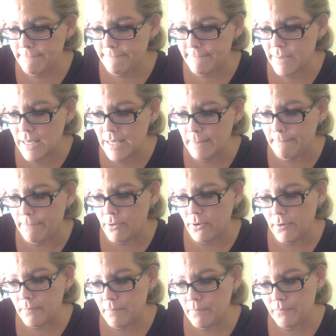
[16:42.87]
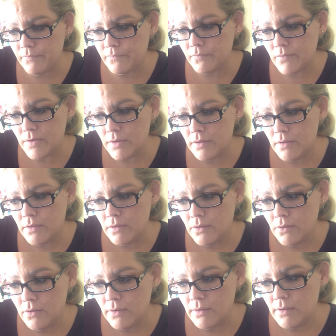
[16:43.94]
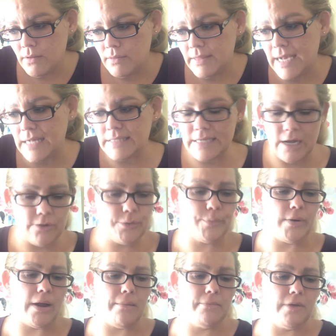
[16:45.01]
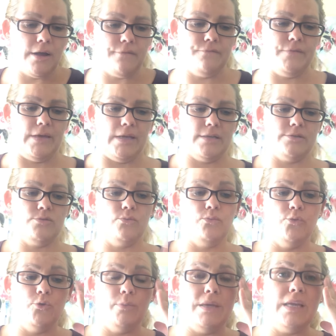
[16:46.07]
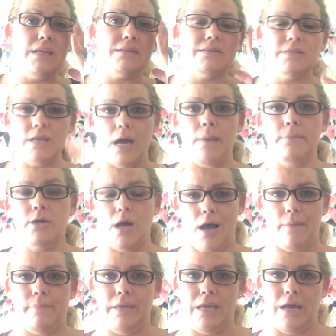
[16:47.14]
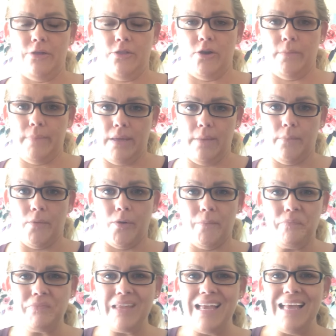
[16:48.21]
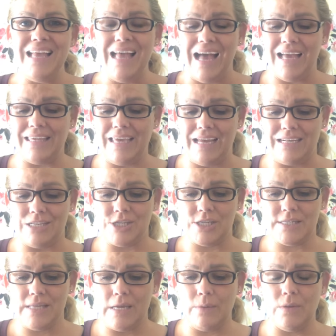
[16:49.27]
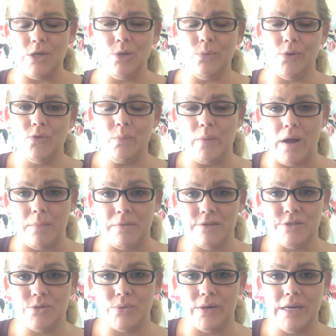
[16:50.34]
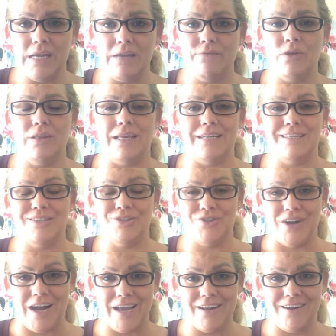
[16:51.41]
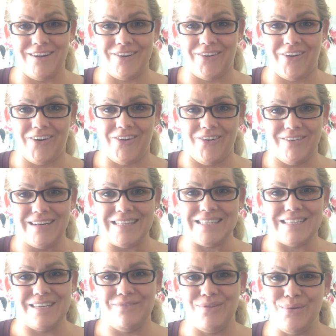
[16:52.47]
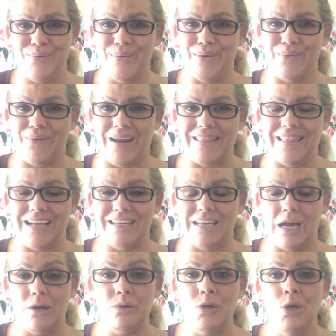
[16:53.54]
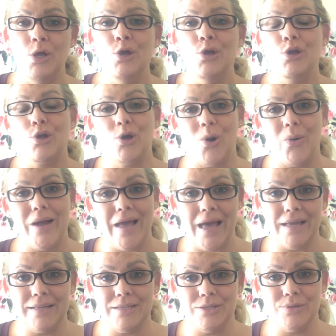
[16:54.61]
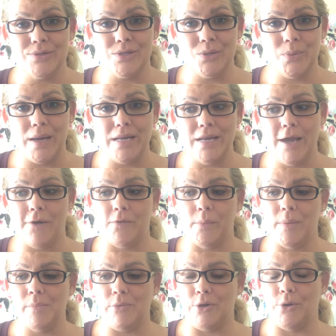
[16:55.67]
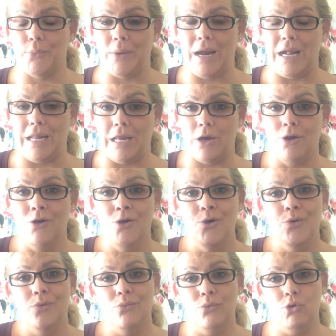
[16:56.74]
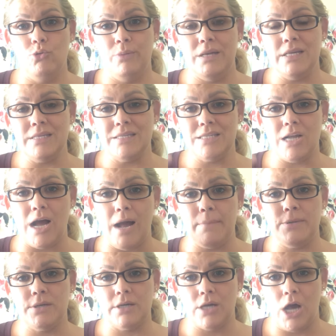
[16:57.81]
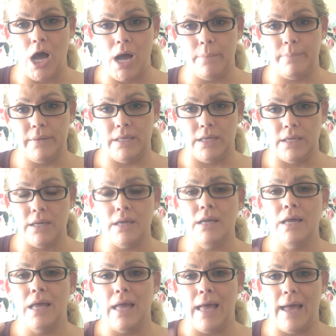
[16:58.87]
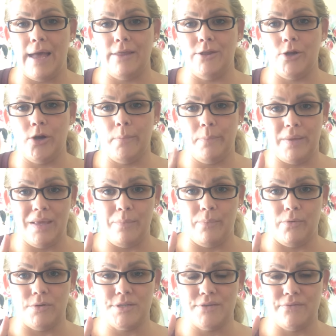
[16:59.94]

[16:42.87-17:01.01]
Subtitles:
people. That's how the problem got fixed. Ruby stopped copying other people. Again, just like when you wrote the problem of the story, if you'd like to try it on your own and see if you can write that down, go ahead and do so right now. Remember, you're writing Ruby stopped copying other people. So